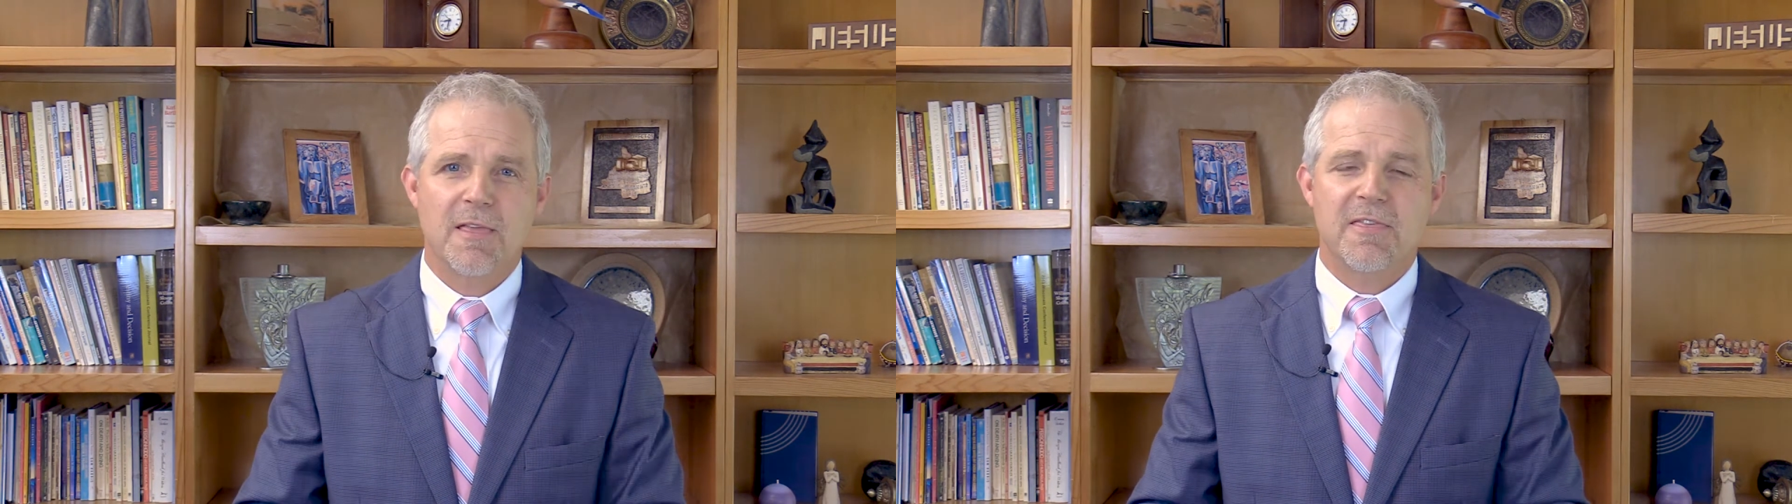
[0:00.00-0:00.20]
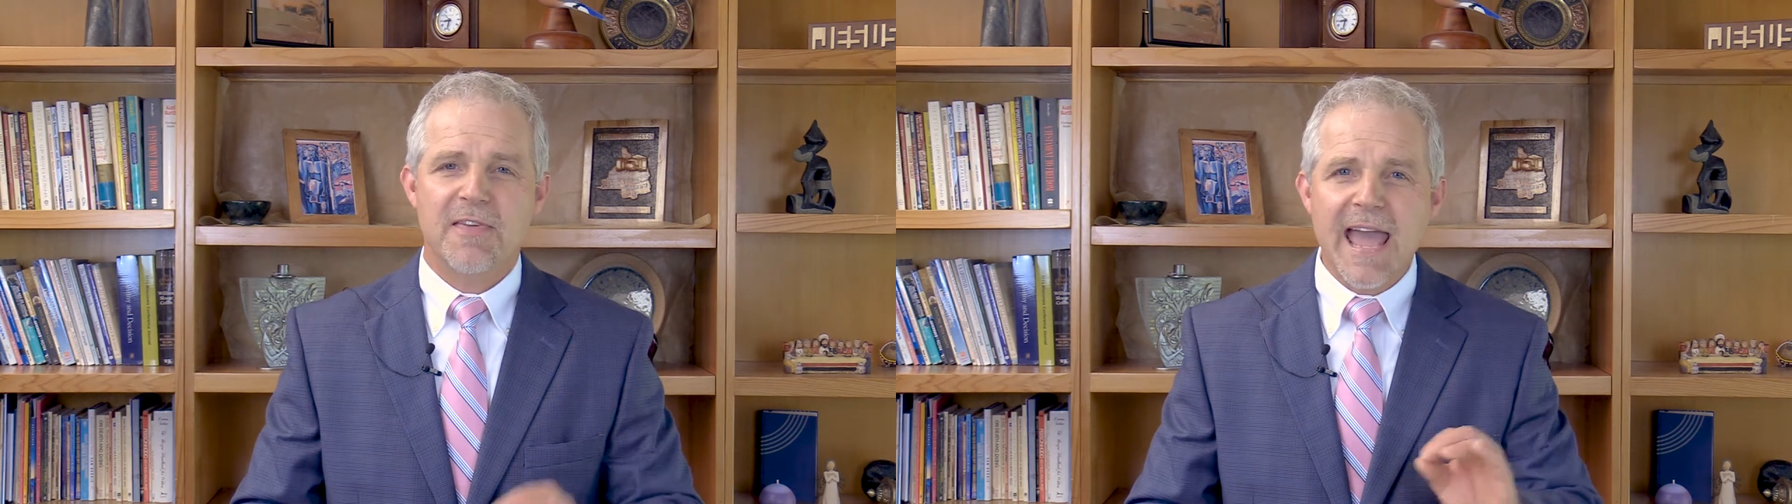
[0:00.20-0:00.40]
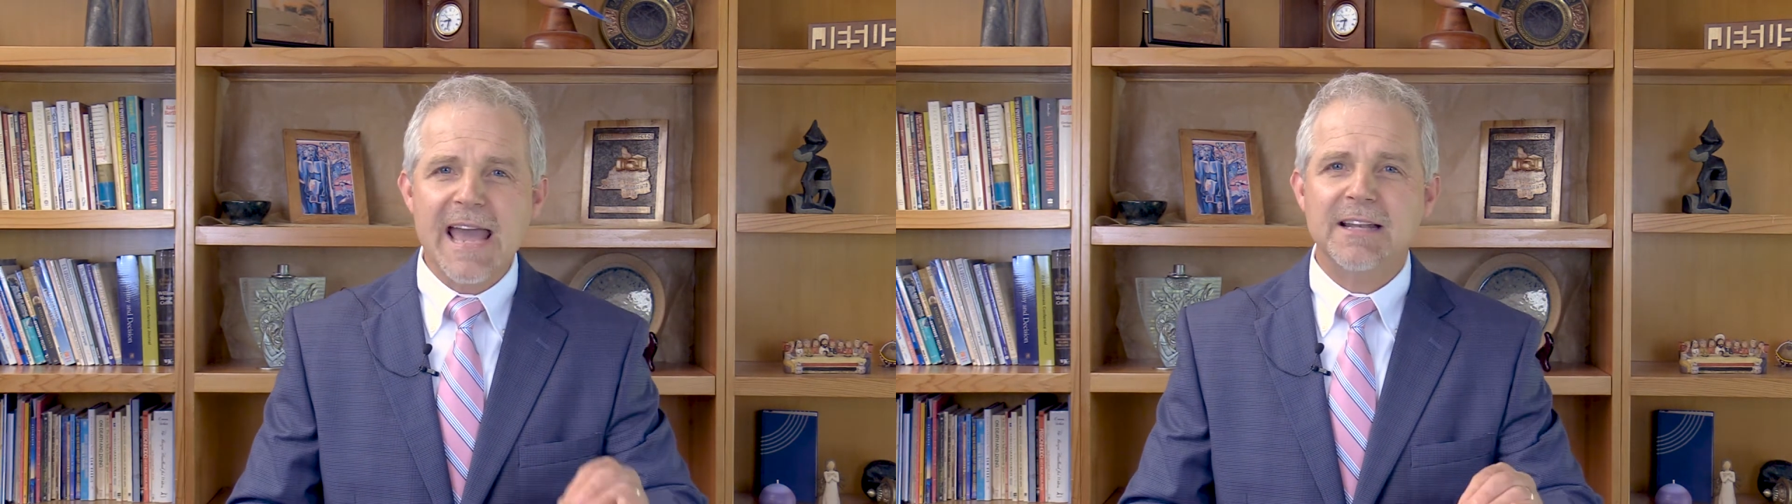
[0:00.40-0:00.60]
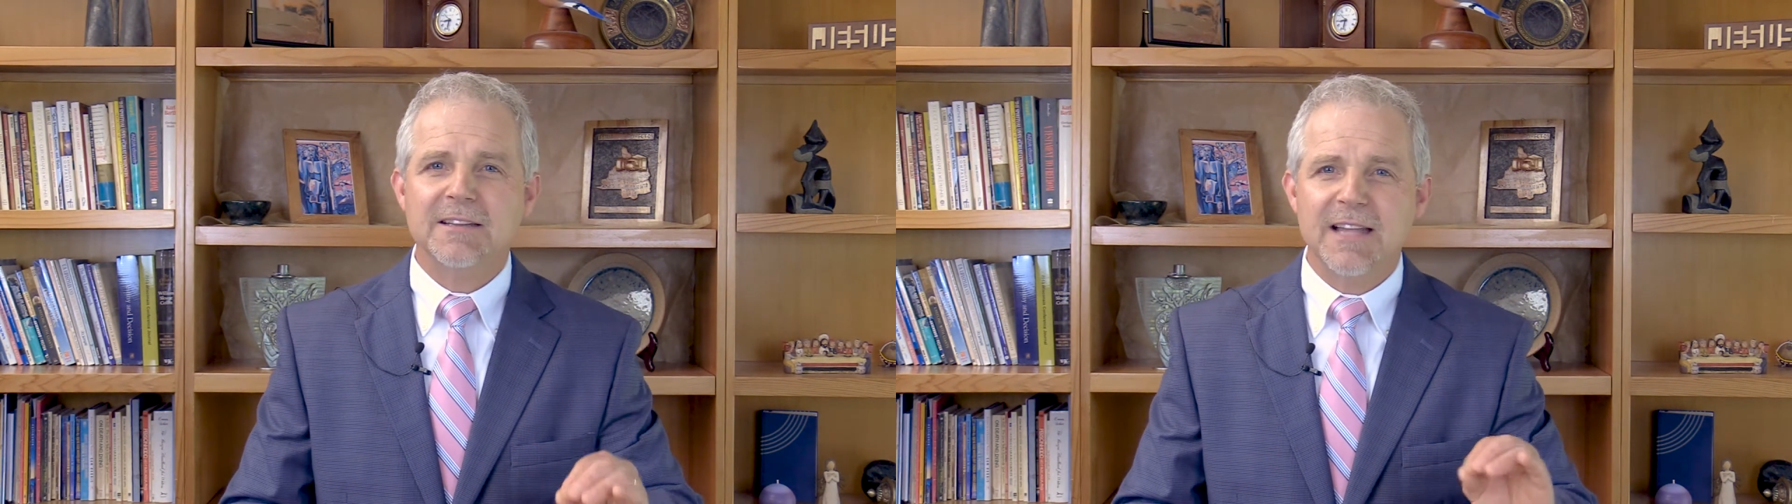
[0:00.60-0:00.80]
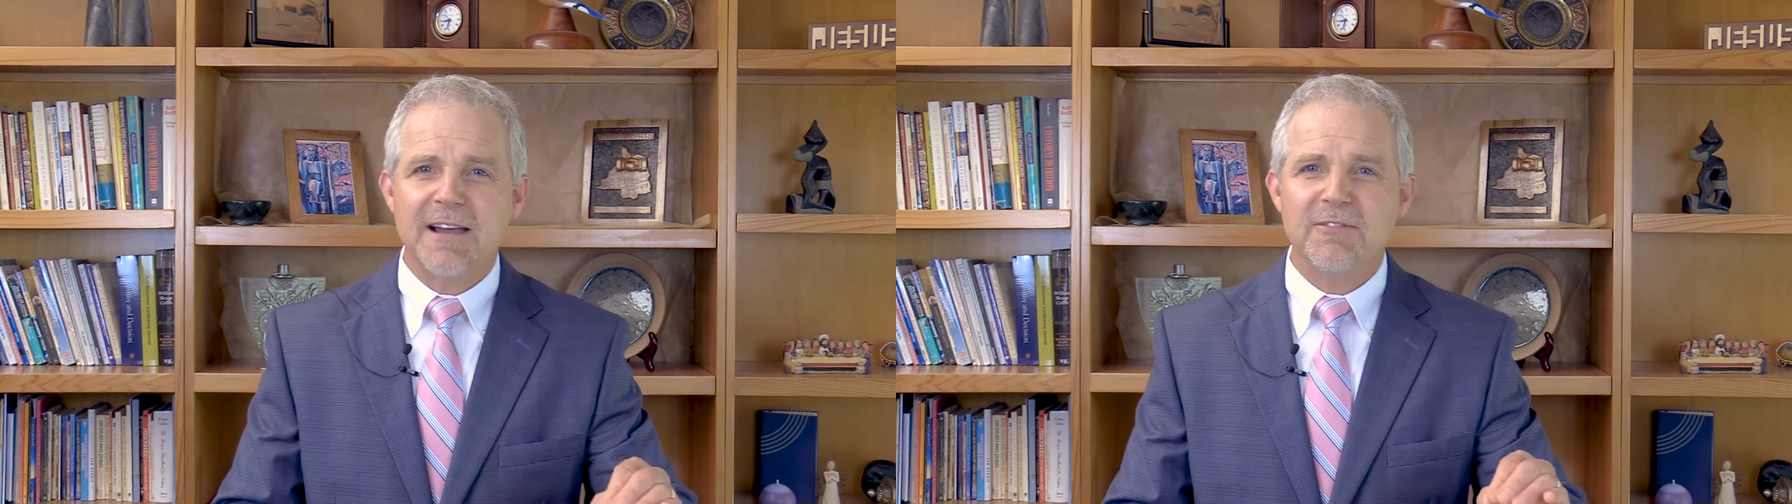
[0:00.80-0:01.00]
That
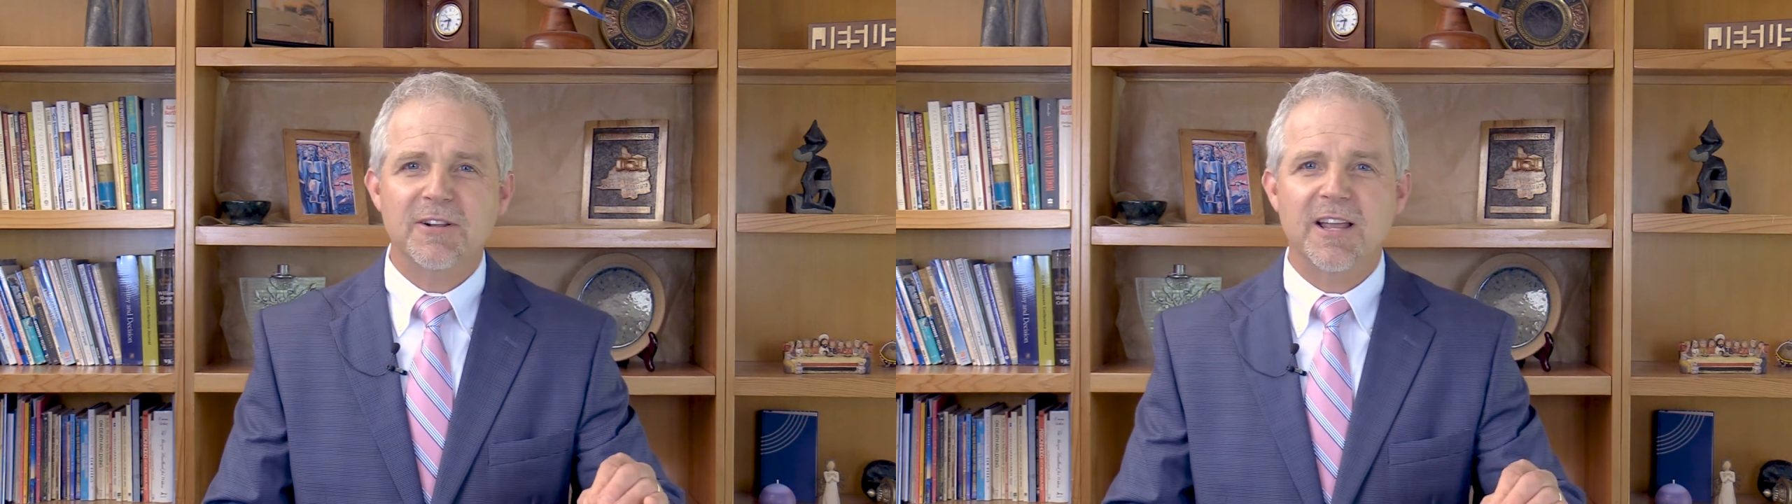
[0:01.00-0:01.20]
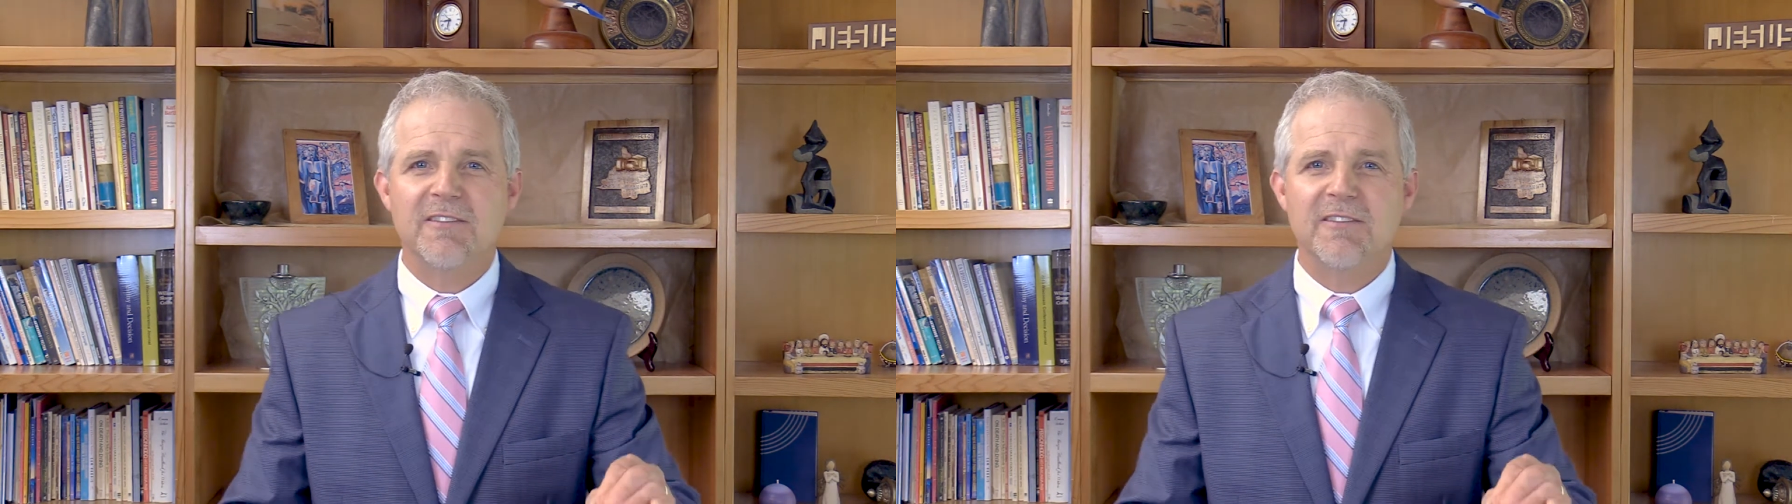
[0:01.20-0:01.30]
level